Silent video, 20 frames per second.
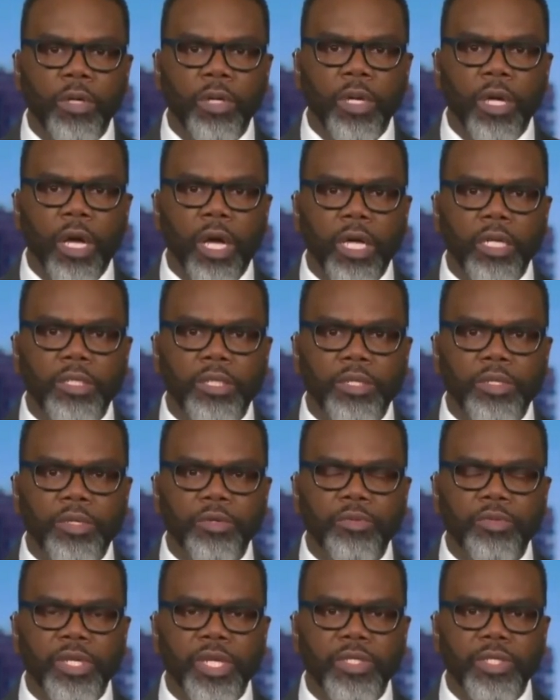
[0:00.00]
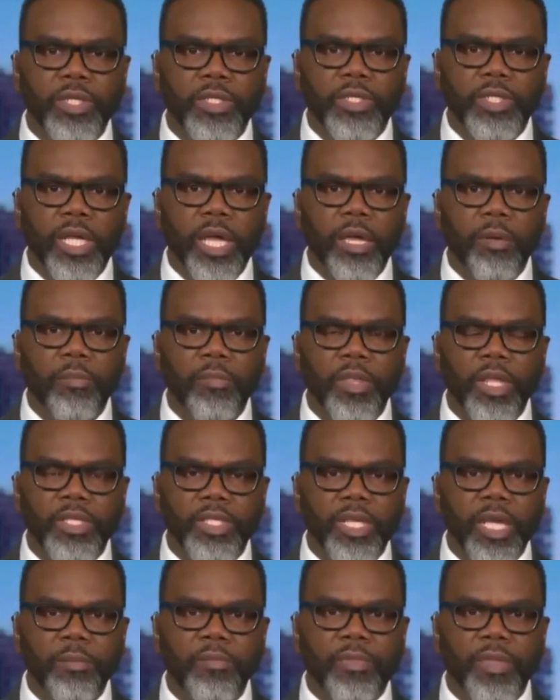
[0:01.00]
to do just the same
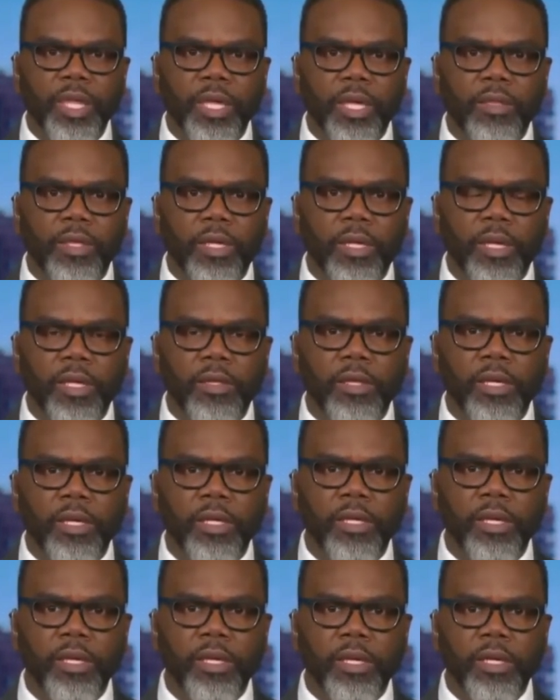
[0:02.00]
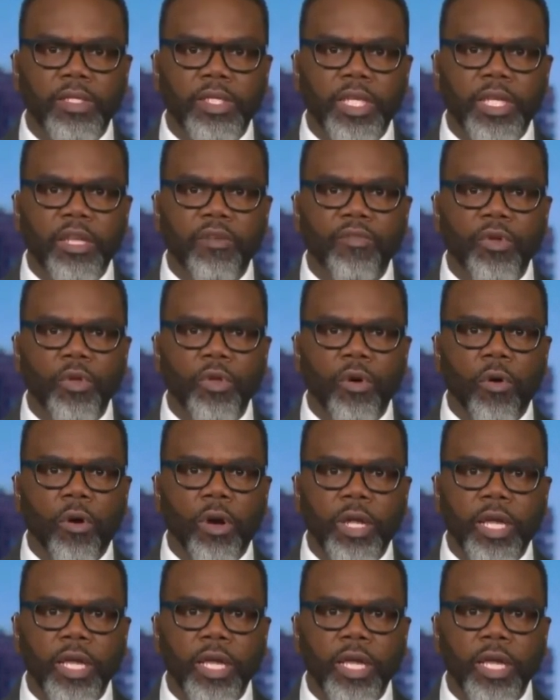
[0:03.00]
thing in the city of New York.